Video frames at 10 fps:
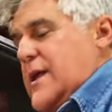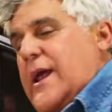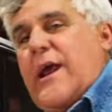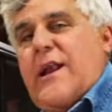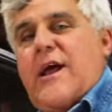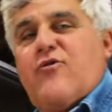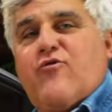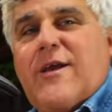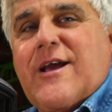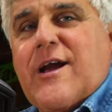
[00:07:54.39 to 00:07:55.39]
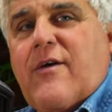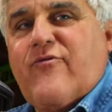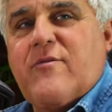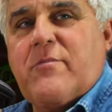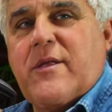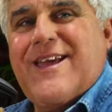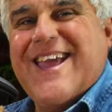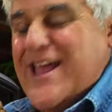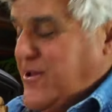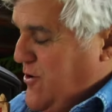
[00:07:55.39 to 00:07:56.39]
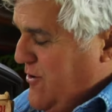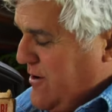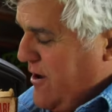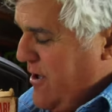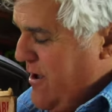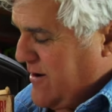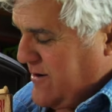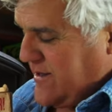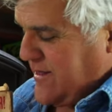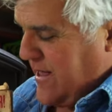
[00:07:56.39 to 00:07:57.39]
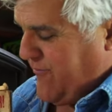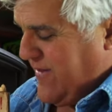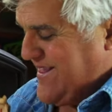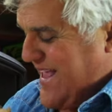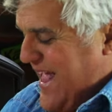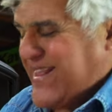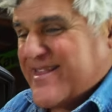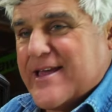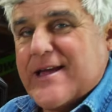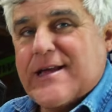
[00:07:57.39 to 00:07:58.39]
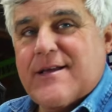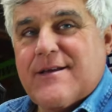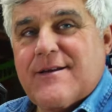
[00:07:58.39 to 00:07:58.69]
Eat and drink comfortably in your car. Look at that, fantastic.